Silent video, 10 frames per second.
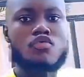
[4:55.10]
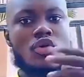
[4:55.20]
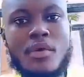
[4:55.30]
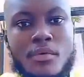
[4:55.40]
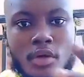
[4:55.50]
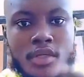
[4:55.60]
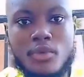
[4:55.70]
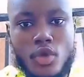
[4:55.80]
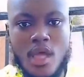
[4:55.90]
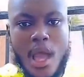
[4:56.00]
I will not
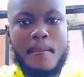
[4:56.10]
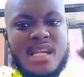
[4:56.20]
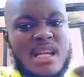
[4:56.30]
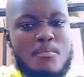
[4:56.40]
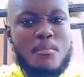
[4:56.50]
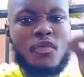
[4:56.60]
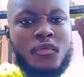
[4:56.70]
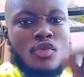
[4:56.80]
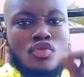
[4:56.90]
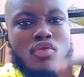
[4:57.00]
resort it because many
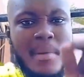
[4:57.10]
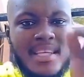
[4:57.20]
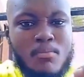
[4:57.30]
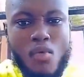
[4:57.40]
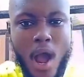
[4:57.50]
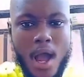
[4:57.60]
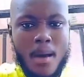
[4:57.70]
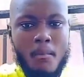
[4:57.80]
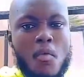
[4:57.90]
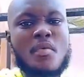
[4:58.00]
from so many more
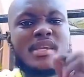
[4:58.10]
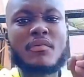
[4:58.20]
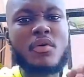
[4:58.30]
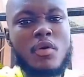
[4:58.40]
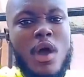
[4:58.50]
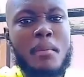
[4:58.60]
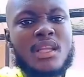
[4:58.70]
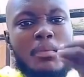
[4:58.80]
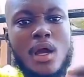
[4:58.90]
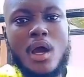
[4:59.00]
media from
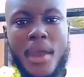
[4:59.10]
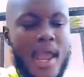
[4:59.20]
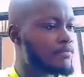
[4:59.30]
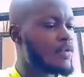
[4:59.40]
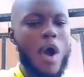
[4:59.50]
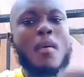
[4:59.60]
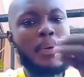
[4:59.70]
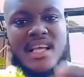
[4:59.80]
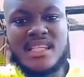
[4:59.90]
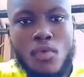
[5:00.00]
what you know. Hey,
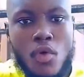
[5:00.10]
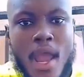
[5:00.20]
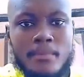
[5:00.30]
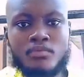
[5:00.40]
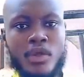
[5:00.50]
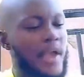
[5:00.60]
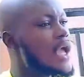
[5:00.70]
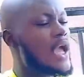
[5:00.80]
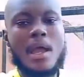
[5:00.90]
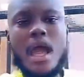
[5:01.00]
I'm a person
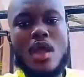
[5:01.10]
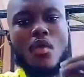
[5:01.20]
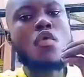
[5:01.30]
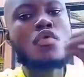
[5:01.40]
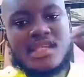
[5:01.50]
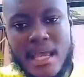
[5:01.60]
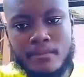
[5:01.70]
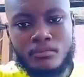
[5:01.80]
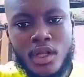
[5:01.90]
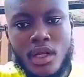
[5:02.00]
who who
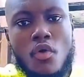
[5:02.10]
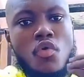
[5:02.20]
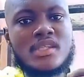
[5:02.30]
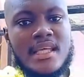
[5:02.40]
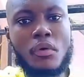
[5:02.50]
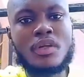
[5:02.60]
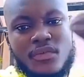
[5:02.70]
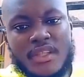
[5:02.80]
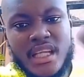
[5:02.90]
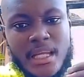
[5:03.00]
say you
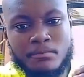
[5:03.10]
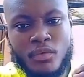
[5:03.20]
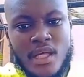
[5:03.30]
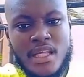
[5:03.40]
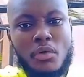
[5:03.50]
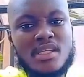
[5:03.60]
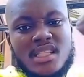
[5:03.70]
could be trained, you